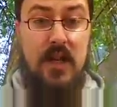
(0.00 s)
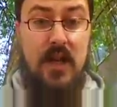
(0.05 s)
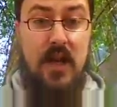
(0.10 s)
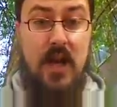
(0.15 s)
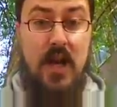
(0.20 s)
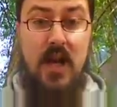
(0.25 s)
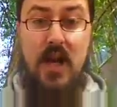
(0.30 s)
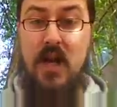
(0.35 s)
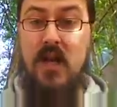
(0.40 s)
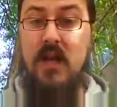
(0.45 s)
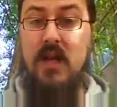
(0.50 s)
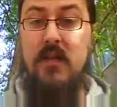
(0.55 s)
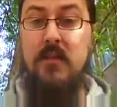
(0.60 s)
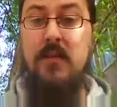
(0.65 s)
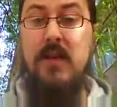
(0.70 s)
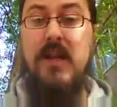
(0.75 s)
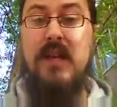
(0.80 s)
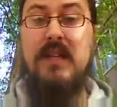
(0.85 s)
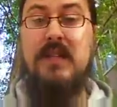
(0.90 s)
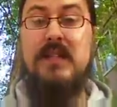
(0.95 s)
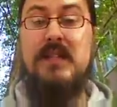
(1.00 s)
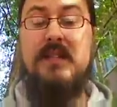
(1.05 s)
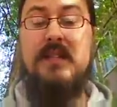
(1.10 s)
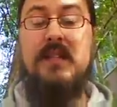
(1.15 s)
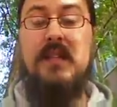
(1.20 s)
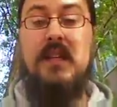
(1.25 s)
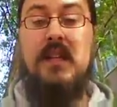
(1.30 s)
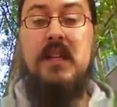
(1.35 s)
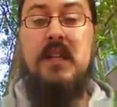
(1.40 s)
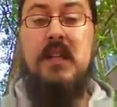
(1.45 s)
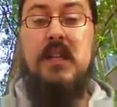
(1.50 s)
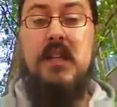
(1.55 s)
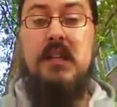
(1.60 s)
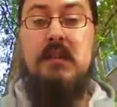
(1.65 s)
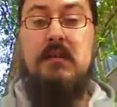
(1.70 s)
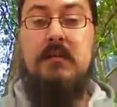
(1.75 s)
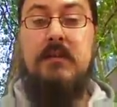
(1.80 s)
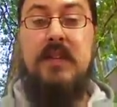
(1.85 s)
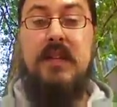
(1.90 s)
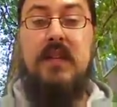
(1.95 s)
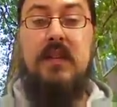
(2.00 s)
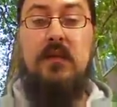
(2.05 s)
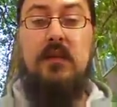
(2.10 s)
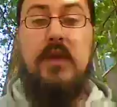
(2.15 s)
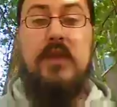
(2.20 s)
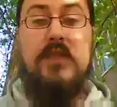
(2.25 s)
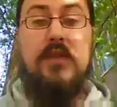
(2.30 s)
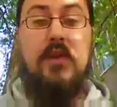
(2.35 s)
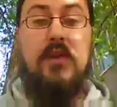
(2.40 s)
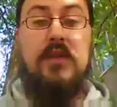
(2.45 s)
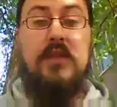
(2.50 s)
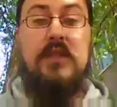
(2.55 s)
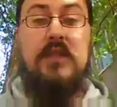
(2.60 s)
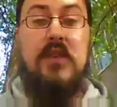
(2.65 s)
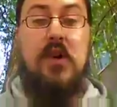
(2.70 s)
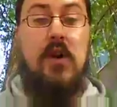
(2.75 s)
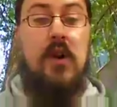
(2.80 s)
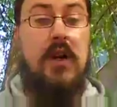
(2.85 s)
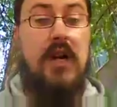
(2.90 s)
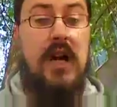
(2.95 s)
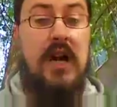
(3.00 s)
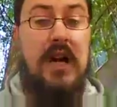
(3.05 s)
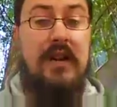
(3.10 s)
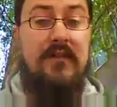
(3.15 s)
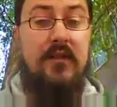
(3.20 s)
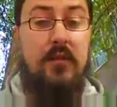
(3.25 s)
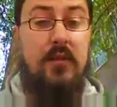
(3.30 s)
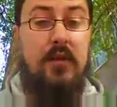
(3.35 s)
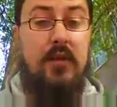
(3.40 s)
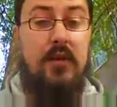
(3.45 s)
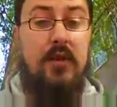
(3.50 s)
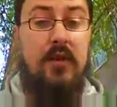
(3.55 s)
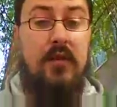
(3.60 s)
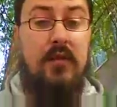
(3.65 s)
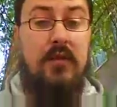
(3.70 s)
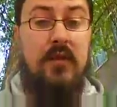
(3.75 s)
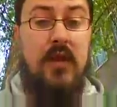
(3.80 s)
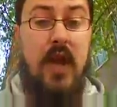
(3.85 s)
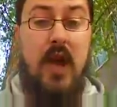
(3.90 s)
It makes the resources archivable,